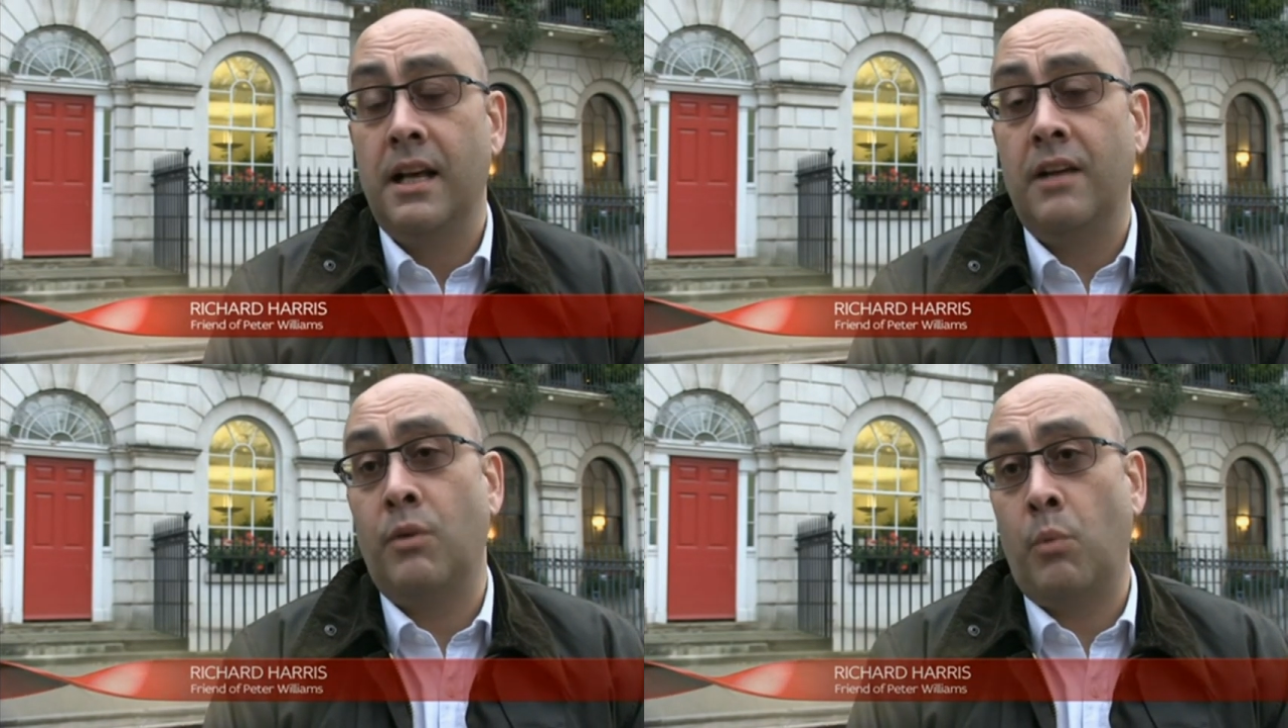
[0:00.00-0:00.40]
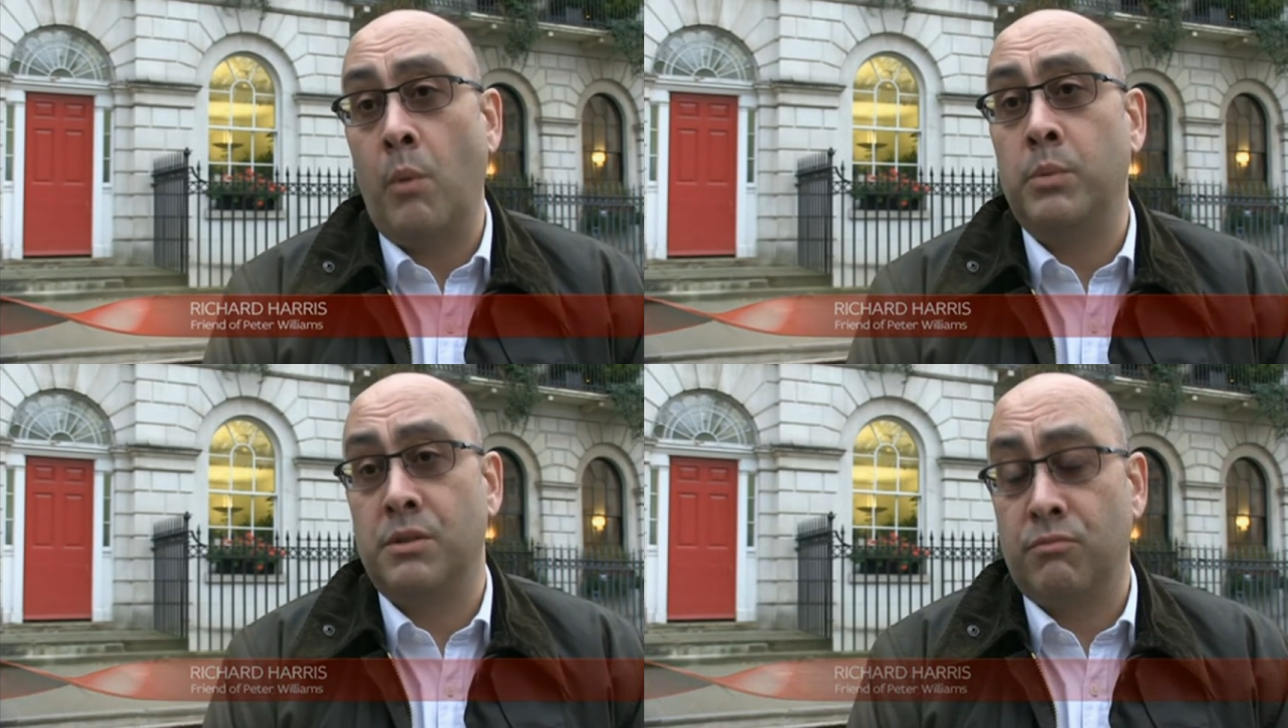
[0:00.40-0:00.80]
over
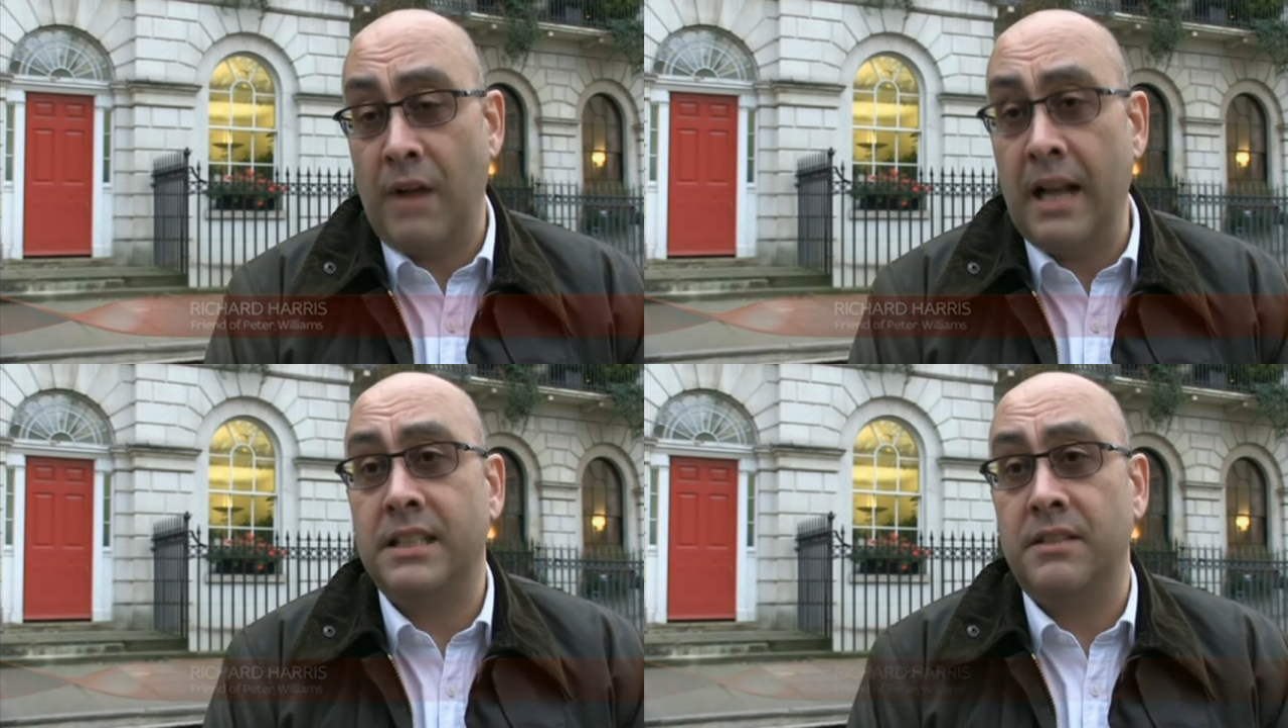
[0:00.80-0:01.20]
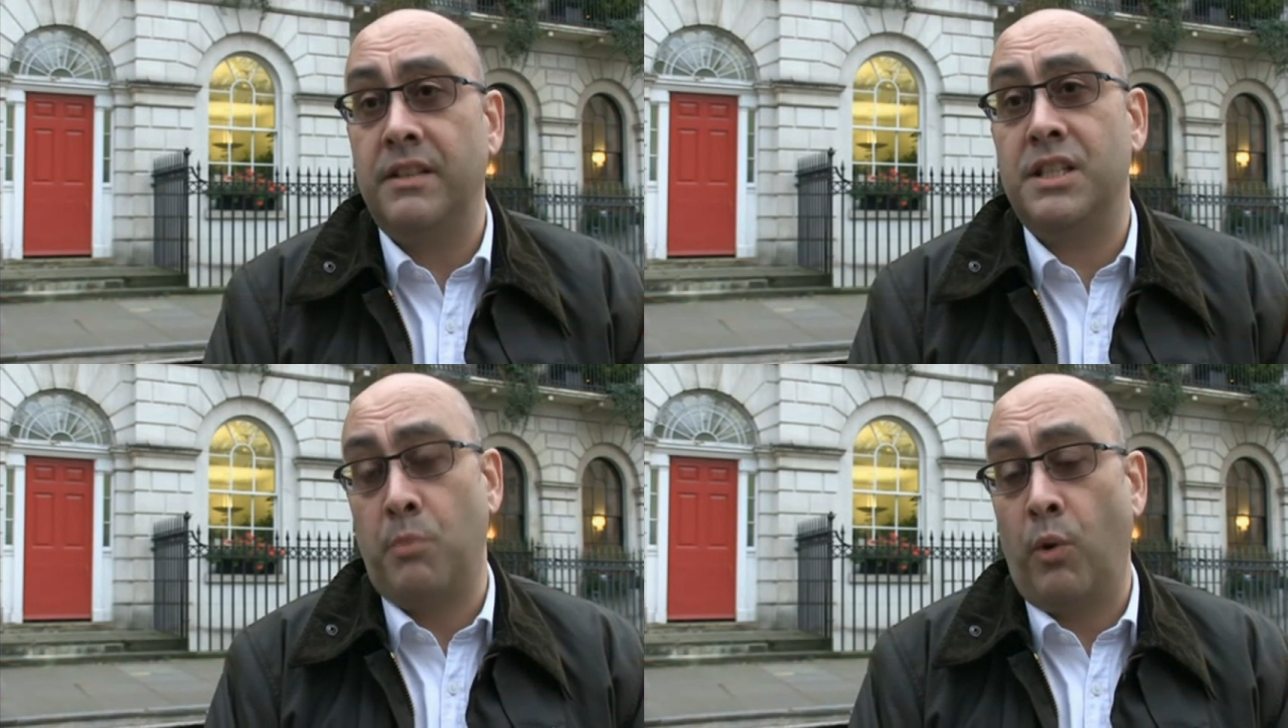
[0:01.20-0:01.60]
what was a
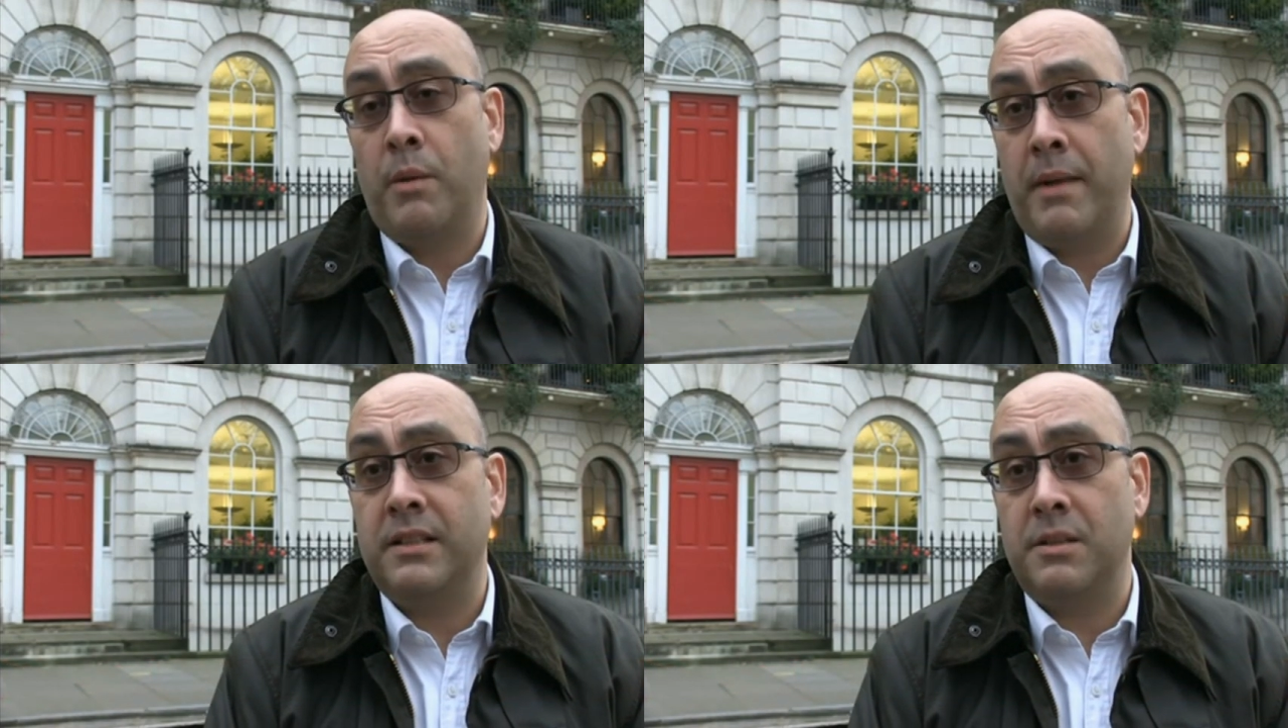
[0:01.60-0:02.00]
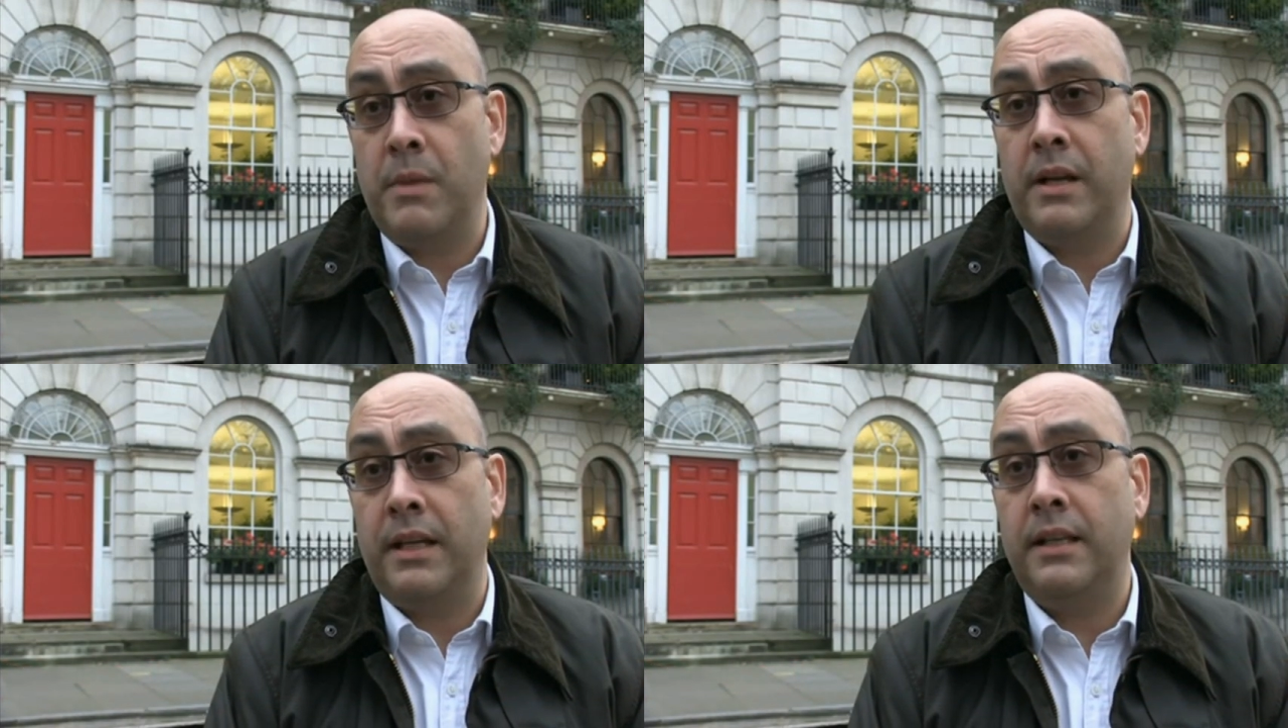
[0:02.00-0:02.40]
relatively small amount of
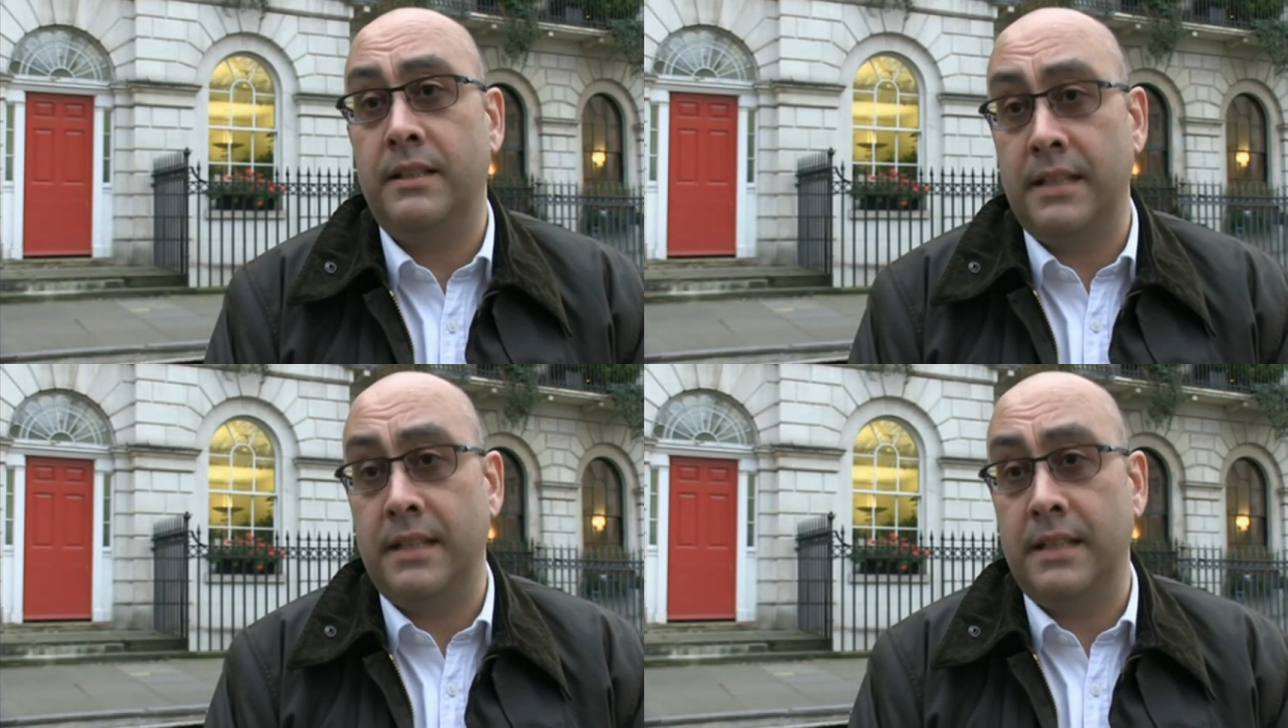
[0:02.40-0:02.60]
money,